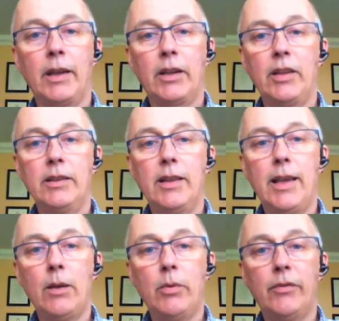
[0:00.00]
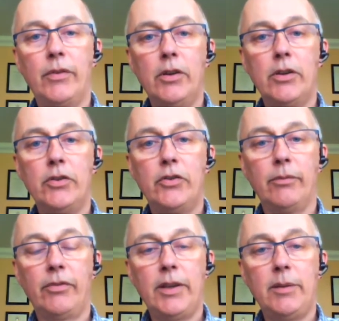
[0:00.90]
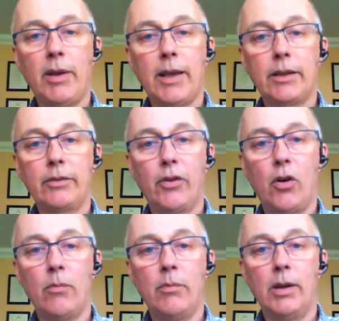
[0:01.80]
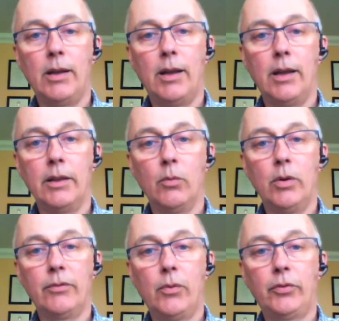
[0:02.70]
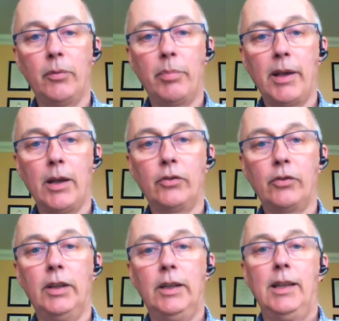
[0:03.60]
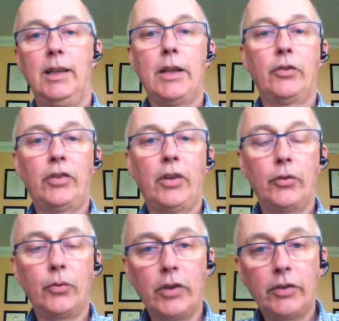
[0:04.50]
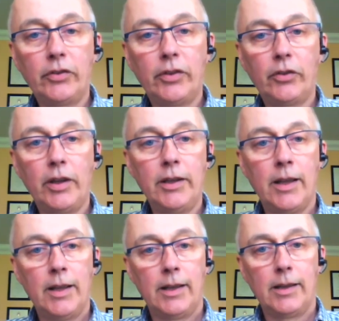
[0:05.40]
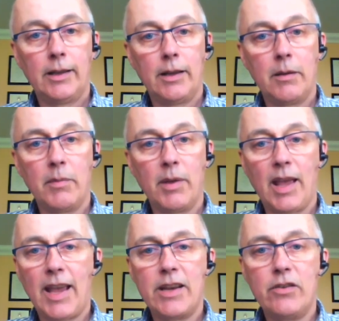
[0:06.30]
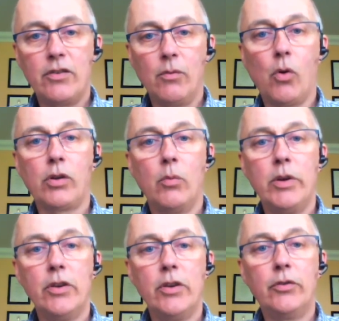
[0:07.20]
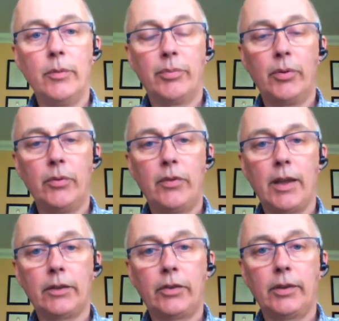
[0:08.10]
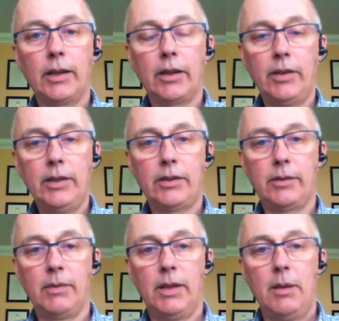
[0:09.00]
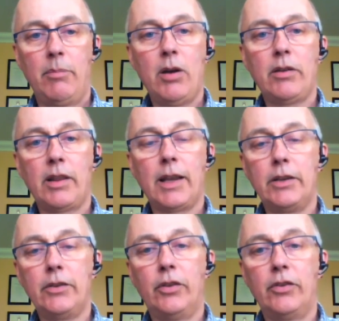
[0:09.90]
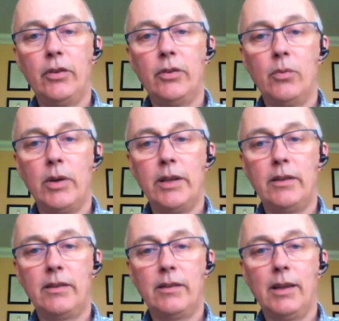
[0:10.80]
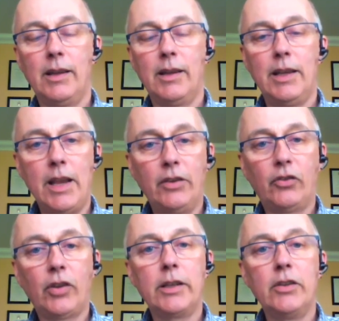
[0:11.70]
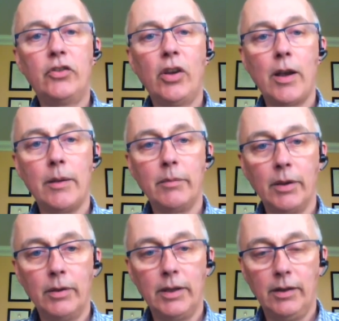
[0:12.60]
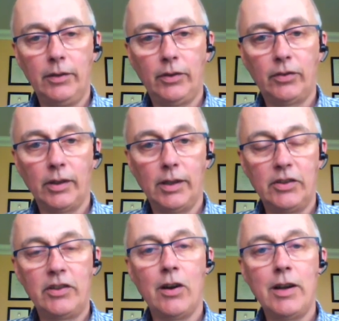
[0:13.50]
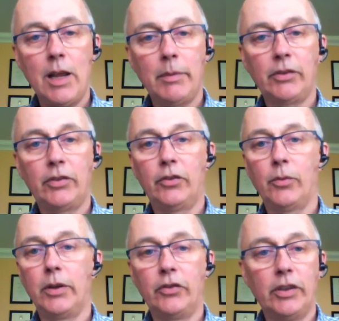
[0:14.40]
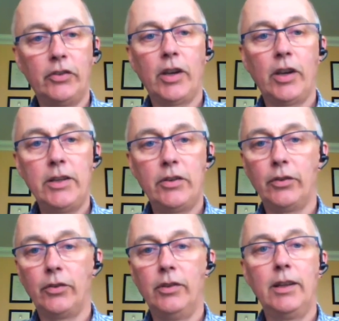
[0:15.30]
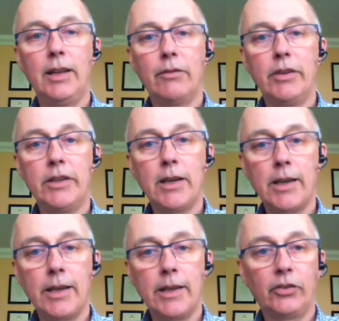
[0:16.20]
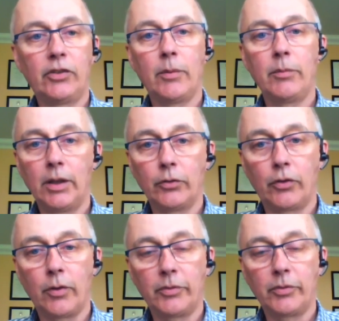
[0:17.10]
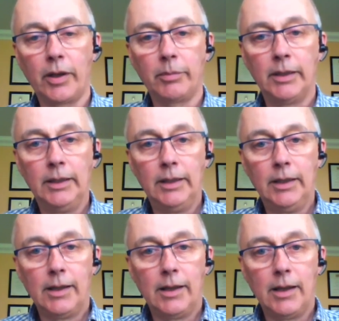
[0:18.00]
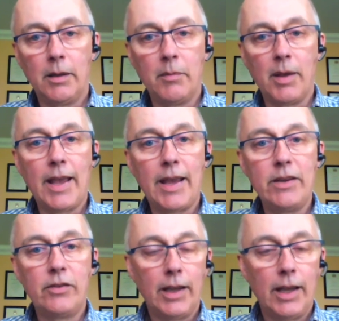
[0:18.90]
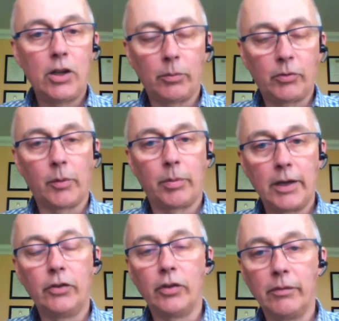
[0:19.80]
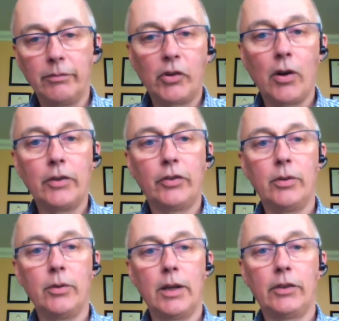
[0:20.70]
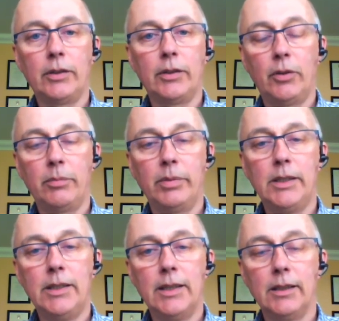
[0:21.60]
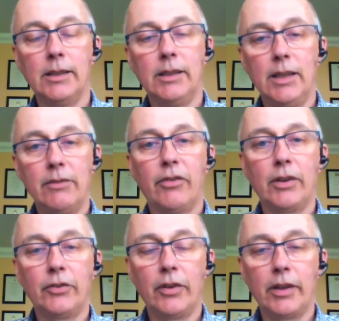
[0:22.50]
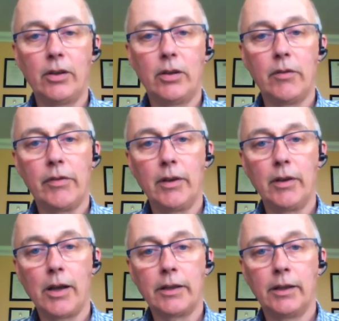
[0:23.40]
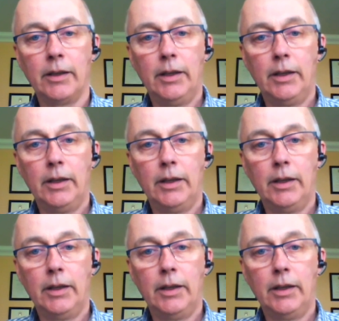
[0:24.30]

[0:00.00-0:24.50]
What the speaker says: And I think there we've heard some feedback from the workforce about lack of social distancing and what can we do to improve that. And I think part of that is to do with it's taken time. You know, this is a dynamic situation. It changes nearly every day that something else crops up. And helicopter operators have tried to be in front of the curve, if you like.